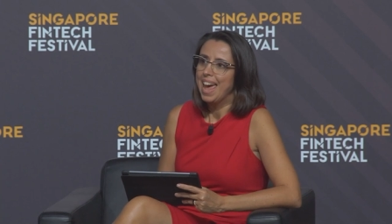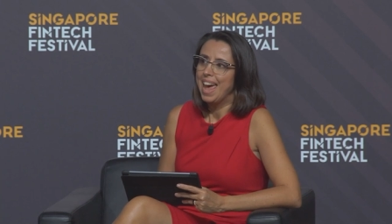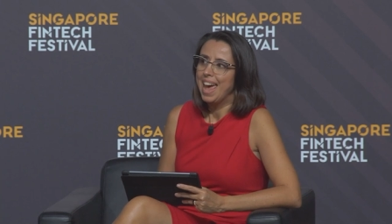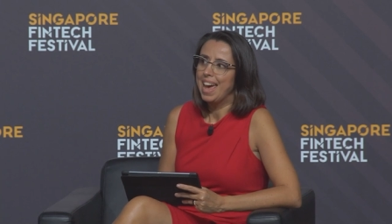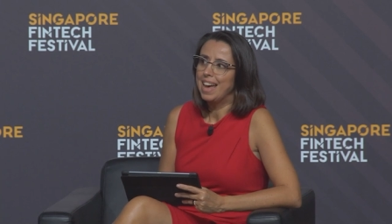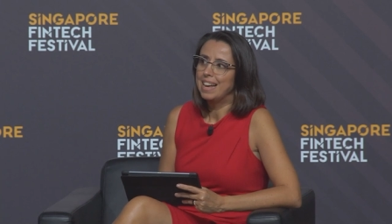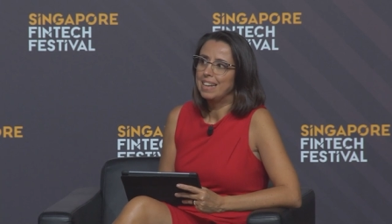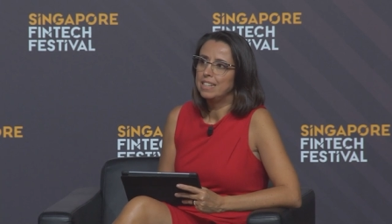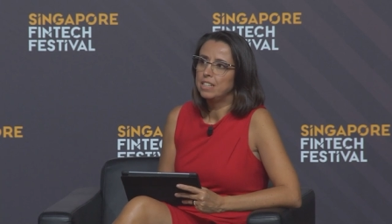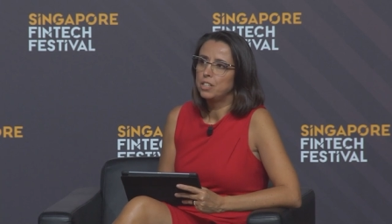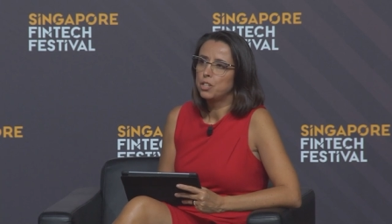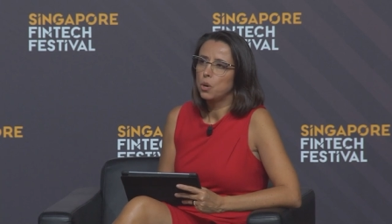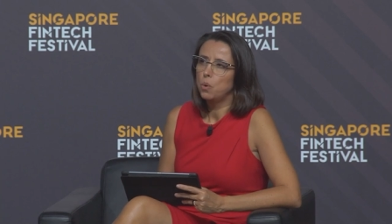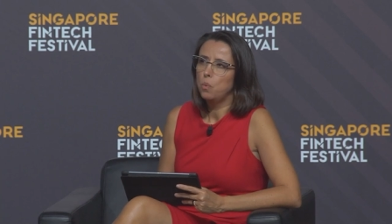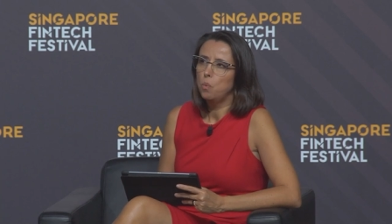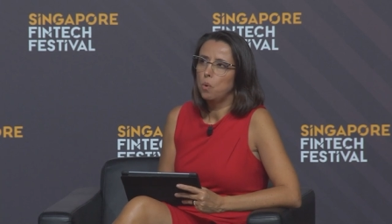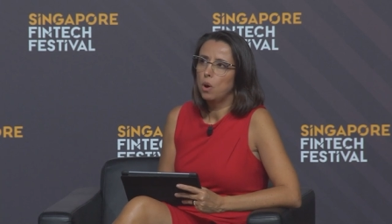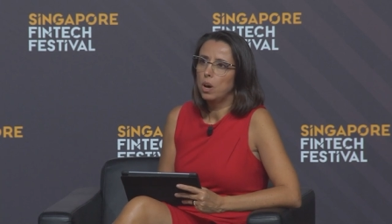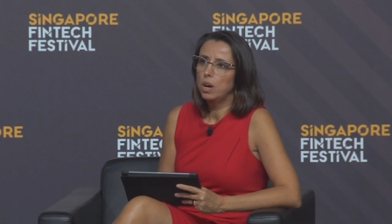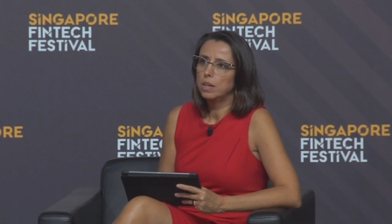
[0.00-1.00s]
And
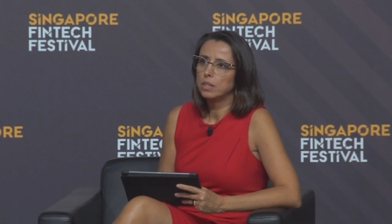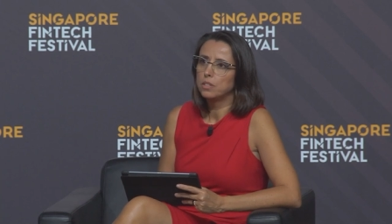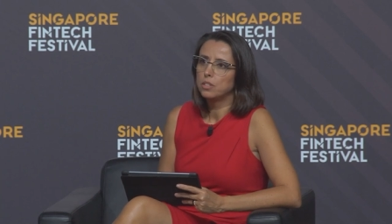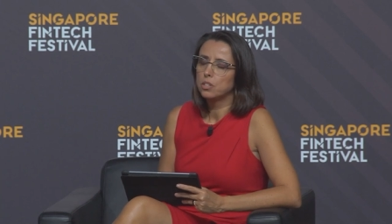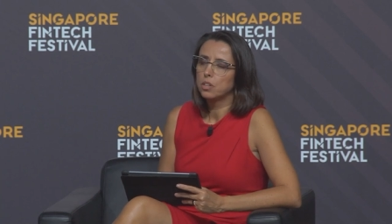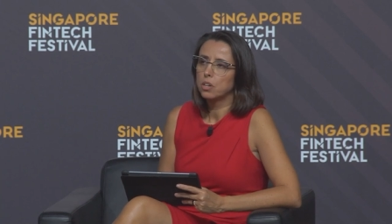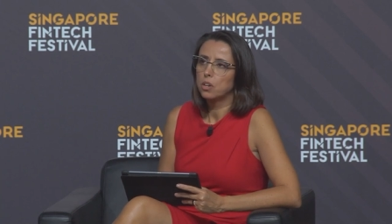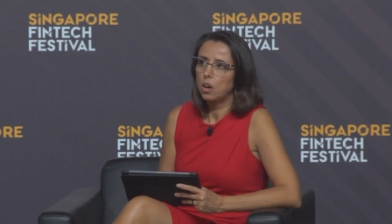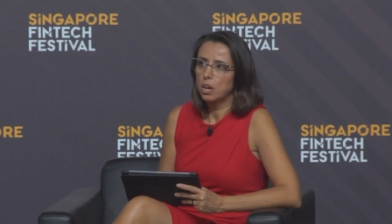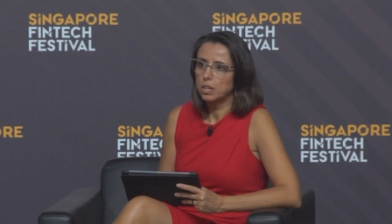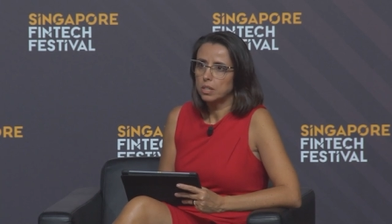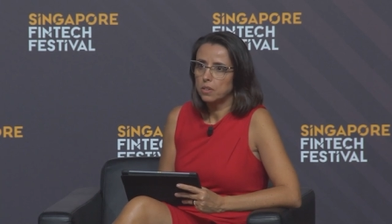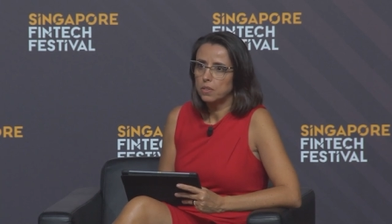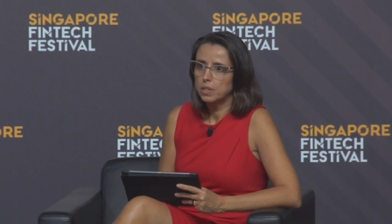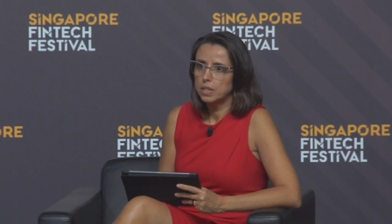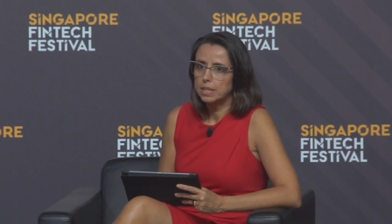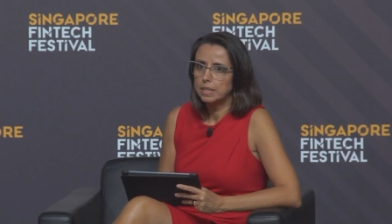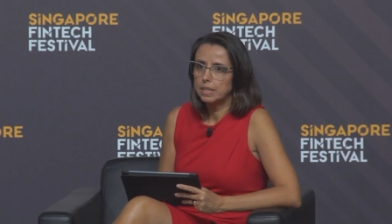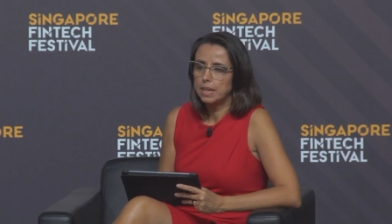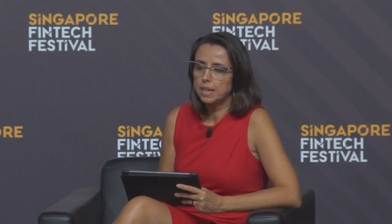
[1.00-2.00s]
what caught
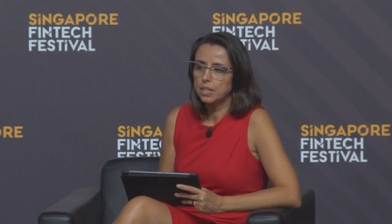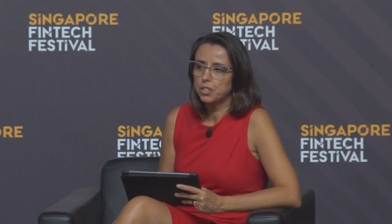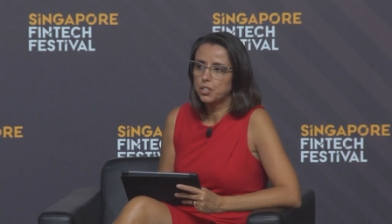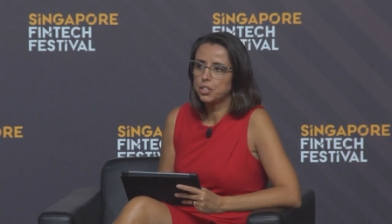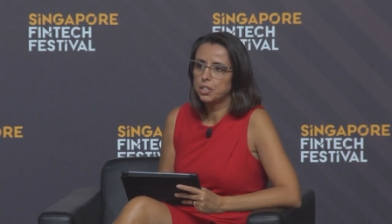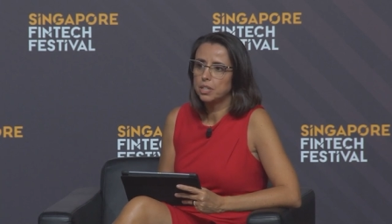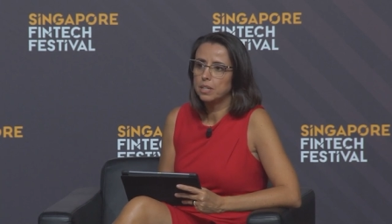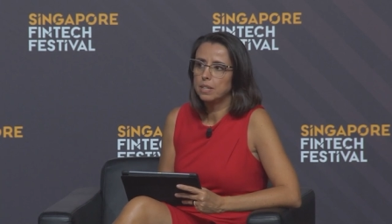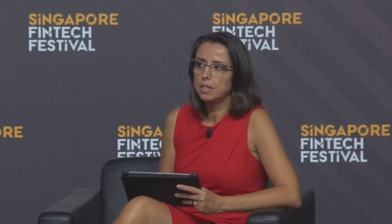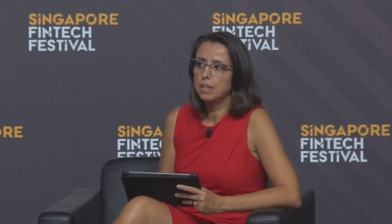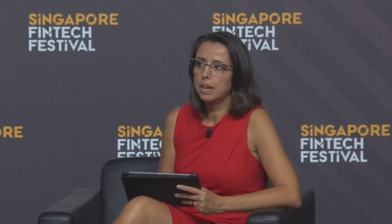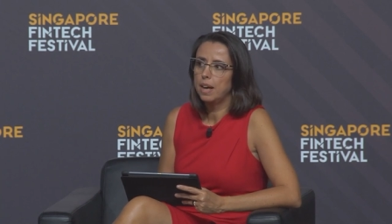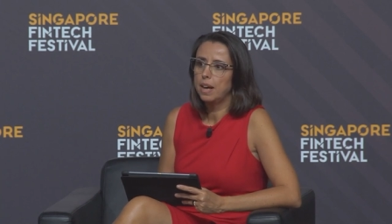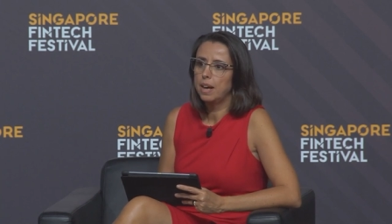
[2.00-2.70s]
our attention